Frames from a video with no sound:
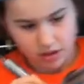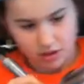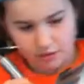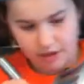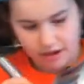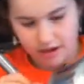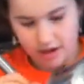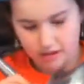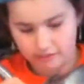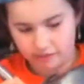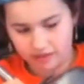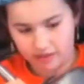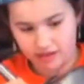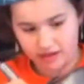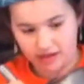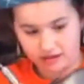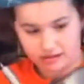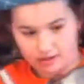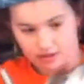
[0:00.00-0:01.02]
You get
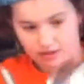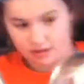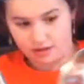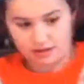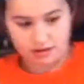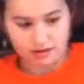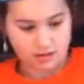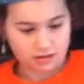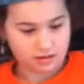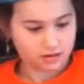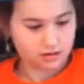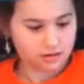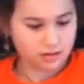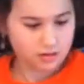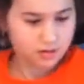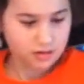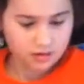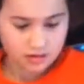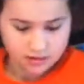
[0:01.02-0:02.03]
everything in there.
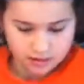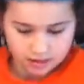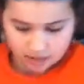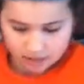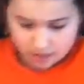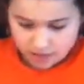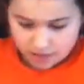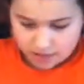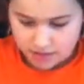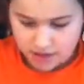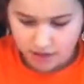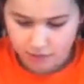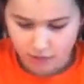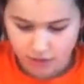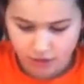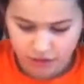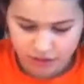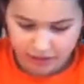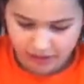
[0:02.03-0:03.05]
Now
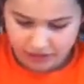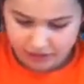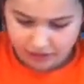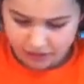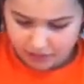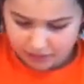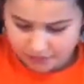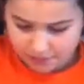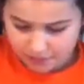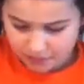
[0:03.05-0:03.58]
we're going to